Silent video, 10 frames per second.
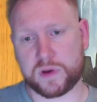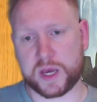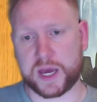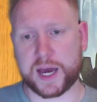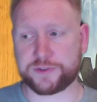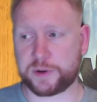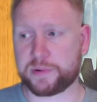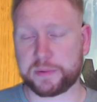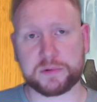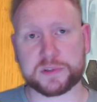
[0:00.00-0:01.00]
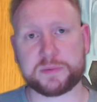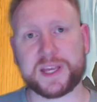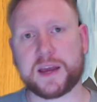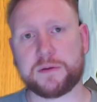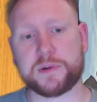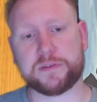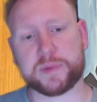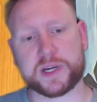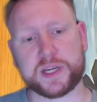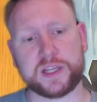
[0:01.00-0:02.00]
Andrea probably wants to be getting rid of
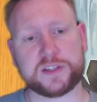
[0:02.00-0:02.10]
my